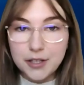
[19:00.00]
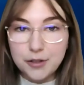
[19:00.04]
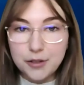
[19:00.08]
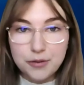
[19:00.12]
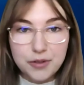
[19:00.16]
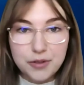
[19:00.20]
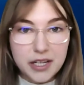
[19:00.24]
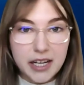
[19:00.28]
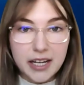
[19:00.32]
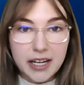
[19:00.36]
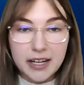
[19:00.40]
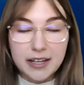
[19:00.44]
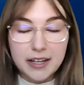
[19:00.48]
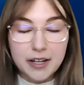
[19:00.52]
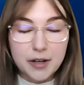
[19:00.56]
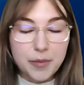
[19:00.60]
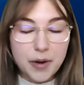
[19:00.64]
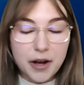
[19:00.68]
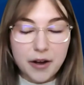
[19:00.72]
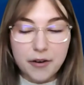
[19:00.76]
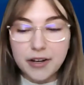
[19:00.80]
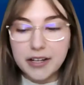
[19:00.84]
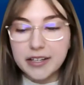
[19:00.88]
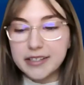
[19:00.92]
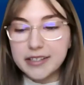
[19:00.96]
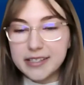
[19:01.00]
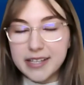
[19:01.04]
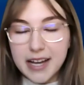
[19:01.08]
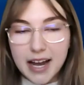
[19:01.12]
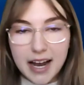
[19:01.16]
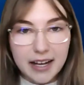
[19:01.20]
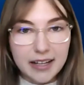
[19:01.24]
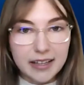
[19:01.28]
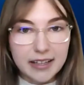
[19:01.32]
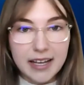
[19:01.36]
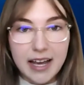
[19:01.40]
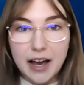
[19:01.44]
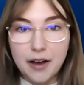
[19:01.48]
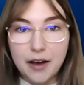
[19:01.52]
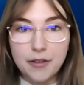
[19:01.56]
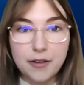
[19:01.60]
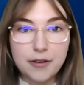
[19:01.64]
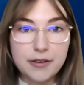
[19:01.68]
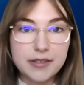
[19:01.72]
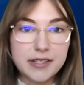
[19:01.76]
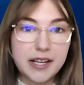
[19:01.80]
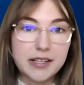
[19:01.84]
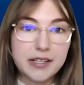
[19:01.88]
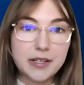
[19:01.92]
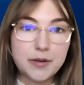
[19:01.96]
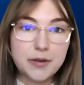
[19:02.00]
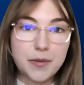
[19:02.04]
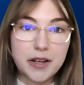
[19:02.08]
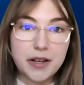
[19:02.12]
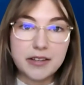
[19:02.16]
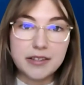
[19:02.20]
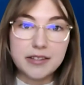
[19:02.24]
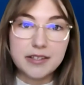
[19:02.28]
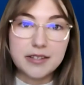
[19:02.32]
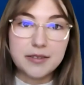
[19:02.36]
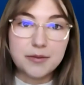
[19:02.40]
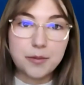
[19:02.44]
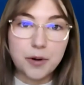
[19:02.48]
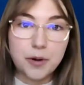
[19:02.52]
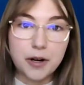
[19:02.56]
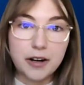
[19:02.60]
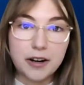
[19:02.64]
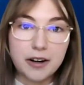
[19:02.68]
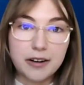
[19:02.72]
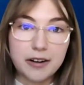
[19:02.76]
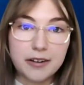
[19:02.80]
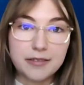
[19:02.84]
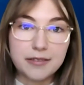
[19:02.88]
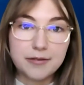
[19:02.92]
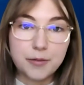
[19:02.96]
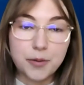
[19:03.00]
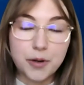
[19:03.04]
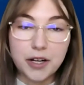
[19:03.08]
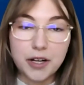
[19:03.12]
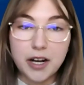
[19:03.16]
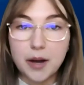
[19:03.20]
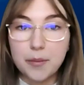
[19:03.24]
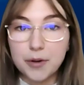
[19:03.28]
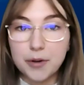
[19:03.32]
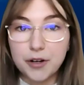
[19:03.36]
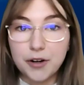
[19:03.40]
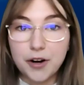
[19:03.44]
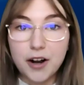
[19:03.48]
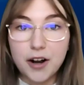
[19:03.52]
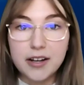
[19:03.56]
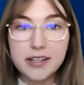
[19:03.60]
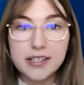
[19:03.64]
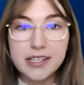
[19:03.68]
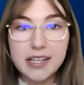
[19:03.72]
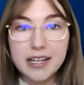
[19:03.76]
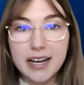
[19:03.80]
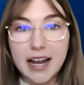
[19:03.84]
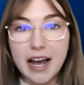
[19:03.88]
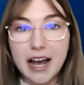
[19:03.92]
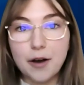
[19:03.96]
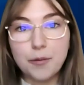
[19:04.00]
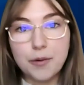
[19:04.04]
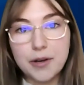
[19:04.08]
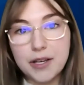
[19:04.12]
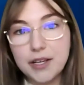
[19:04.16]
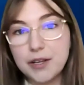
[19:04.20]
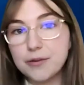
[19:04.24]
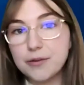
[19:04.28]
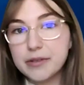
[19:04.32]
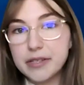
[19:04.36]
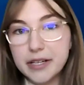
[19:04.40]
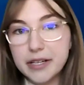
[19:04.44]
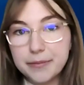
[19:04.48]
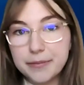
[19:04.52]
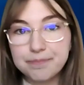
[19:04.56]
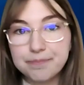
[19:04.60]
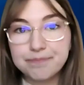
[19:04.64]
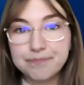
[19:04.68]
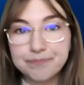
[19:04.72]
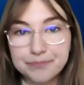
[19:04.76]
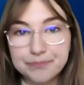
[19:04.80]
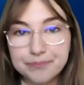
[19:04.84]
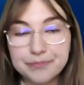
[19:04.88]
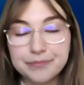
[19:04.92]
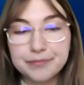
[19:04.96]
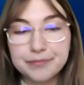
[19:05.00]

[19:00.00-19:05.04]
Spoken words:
that you need about exactly how those estimates were come across and how we use them.